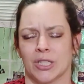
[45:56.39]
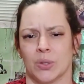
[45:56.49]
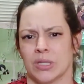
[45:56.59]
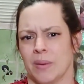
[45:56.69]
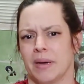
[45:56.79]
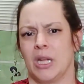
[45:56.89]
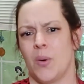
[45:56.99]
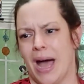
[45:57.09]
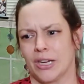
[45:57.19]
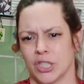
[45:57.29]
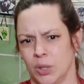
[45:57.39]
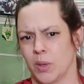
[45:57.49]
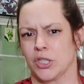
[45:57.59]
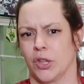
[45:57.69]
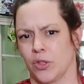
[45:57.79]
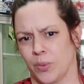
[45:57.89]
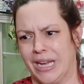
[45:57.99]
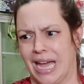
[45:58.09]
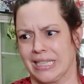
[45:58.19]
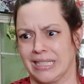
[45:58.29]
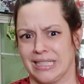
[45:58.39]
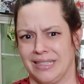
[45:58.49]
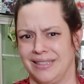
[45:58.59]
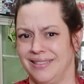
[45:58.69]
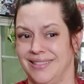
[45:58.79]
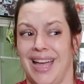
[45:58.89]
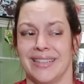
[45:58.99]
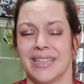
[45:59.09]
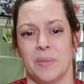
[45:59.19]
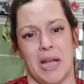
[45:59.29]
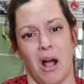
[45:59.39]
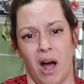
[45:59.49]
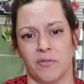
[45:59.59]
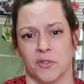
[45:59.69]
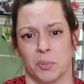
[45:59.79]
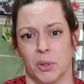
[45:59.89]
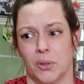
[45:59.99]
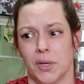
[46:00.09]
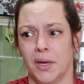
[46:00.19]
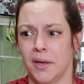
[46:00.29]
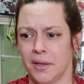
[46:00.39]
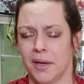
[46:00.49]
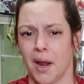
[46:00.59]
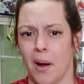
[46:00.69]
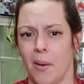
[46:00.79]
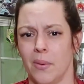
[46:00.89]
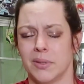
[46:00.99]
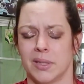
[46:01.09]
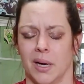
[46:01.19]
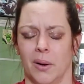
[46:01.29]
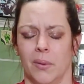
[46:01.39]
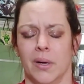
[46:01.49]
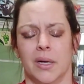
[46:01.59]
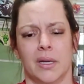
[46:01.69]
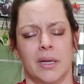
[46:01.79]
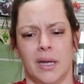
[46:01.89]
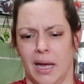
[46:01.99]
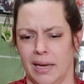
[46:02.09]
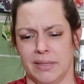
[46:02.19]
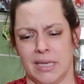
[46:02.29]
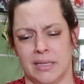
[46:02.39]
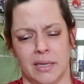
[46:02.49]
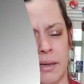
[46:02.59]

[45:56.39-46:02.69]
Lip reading: So somebody who actually wears a 3X, that's going to be uncomfortable, you know? So I have to sneeze.